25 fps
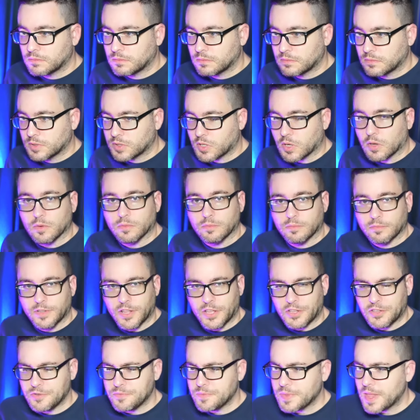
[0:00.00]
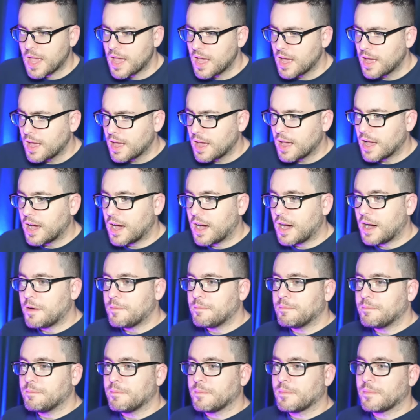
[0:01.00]
So thank you.
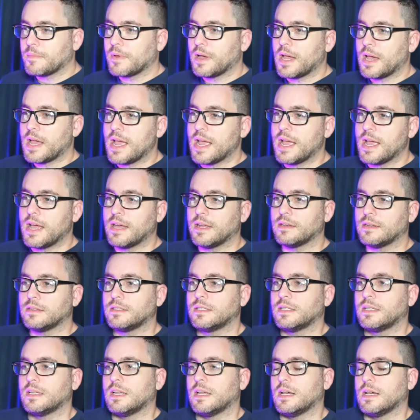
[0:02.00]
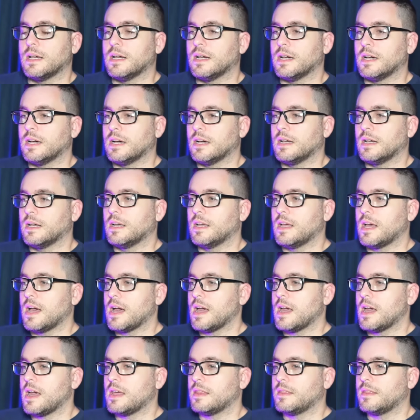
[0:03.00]
Um, and uh,
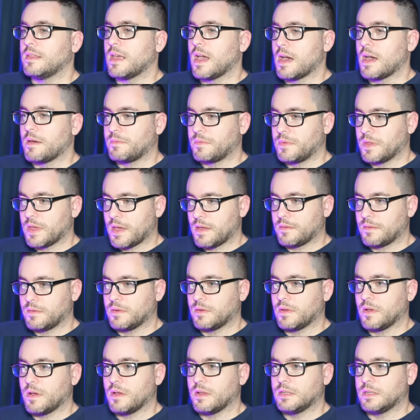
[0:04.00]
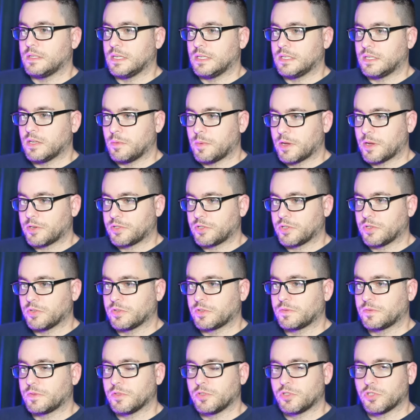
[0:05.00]
I, yeah, that uh, detail about
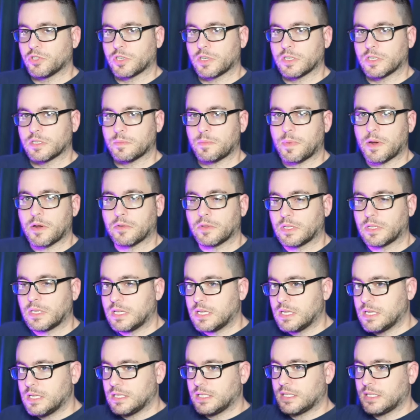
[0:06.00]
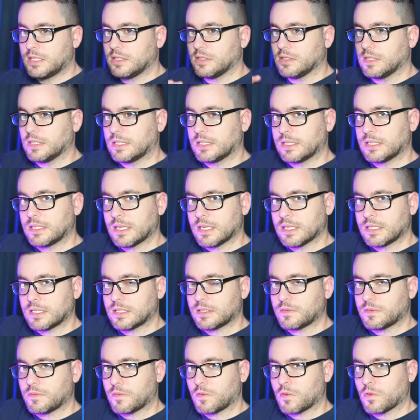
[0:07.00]
Judau's future because apparently he still
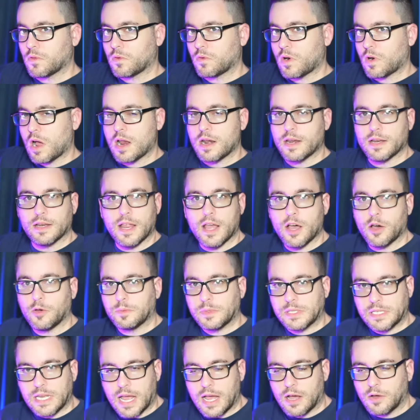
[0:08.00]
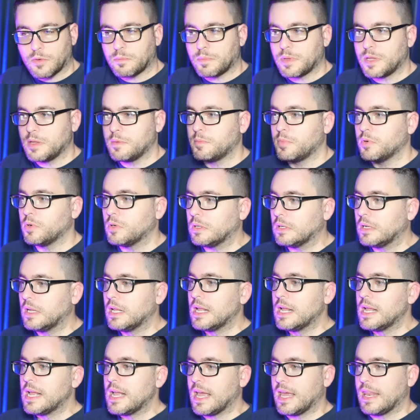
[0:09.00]
exists further on and helps out people,
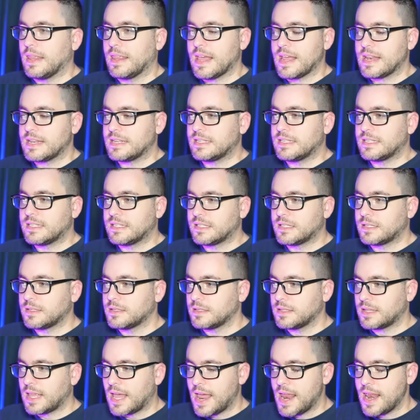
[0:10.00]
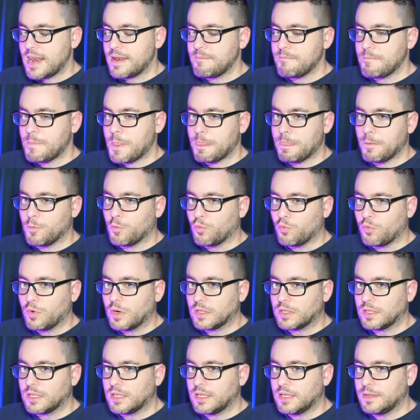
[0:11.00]
and that's that
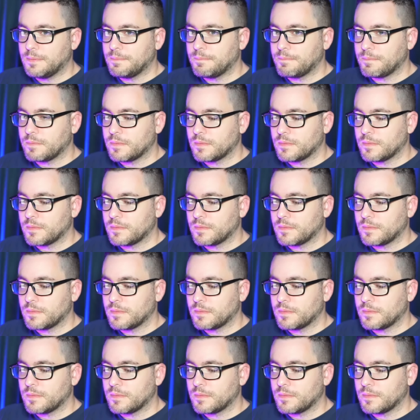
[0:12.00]
really